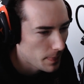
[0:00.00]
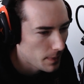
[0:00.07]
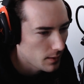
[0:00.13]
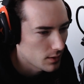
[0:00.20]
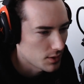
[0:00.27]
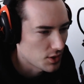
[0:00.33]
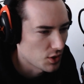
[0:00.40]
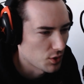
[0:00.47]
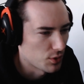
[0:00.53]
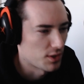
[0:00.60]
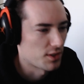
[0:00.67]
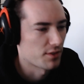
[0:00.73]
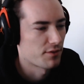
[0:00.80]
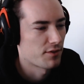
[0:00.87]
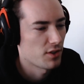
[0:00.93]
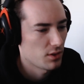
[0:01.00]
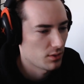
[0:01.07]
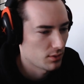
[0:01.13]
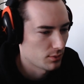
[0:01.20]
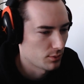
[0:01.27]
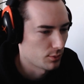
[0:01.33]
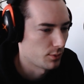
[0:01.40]
So the default
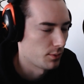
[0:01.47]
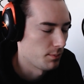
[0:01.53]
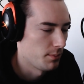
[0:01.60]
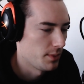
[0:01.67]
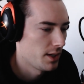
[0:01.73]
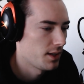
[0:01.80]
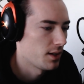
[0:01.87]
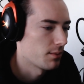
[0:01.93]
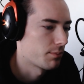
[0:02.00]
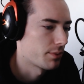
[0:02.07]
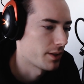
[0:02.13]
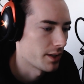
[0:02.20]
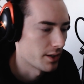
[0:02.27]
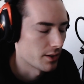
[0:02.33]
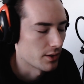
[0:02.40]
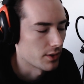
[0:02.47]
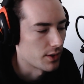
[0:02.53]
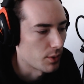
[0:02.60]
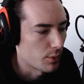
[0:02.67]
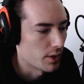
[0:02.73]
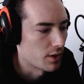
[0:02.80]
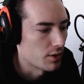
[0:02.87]
media player that
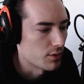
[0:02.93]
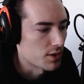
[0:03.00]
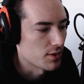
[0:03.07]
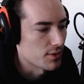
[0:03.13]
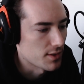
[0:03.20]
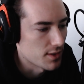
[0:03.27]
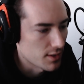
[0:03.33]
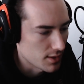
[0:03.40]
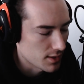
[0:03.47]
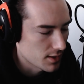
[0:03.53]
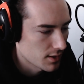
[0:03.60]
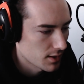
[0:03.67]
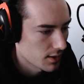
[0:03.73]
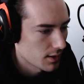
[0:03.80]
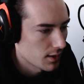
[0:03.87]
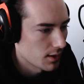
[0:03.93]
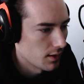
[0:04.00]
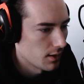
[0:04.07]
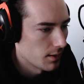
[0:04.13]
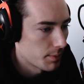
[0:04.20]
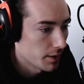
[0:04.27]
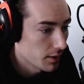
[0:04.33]
Windows uses
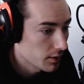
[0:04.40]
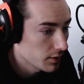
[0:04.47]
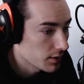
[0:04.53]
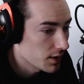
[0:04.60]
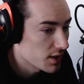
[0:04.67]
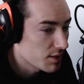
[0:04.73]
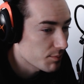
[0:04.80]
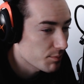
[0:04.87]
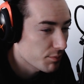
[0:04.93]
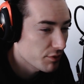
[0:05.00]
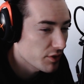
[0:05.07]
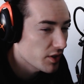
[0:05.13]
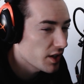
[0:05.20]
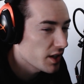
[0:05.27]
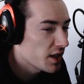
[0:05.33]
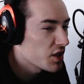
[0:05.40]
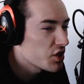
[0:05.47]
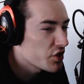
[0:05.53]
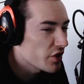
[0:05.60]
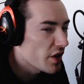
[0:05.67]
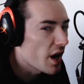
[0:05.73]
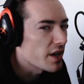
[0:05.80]
apparently is pretty
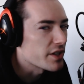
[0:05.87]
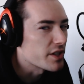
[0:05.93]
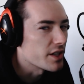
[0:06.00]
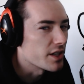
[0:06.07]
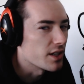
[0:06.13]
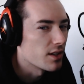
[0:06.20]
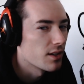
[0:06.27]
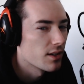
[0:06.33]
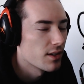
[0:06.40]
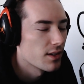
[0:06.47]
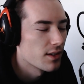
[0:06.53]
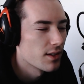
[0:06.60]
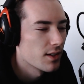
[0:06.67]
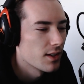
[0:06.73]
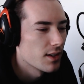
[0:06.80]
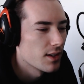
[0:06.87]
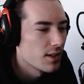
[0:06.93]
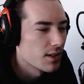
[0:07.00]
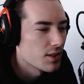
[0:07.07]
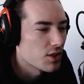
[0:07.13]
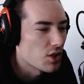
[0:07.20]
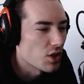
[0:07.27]
trashy.
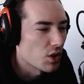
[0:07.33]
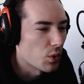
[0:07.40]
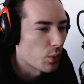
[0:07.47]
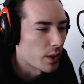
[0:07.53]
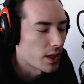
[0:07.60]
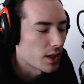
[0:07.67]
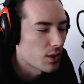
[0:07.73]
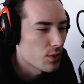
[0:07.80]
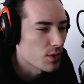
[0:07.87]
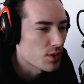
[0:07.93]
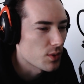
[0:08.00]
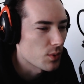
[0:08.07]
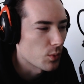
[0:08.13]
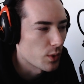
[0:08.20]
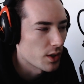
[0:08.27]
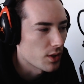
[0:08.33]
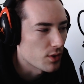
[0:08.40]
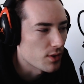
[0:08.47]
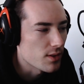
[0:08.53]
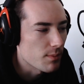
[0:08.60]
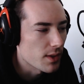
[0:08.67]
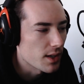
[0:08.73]
So when I use Windows
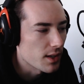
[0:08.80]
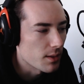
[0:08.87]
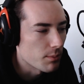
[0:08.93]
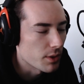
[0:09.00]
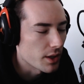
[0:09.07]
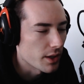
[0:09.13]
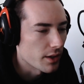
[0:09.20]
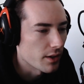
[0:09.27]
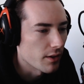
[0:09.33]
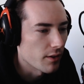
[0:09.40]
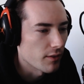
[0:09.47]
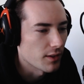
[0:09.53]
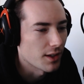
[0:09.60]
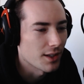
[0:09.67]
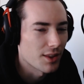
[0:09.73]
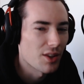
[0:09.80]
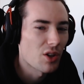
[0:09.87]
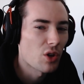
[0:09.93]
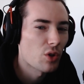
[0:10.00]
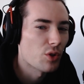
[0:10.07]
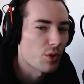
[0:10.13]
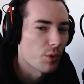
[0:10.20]
Media Player, like the
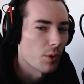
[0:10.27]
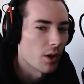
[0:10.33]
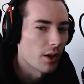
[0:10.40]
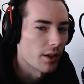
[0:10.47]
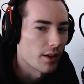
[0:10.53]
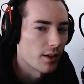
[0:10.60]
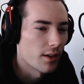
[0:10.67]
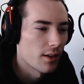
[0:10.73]
older one,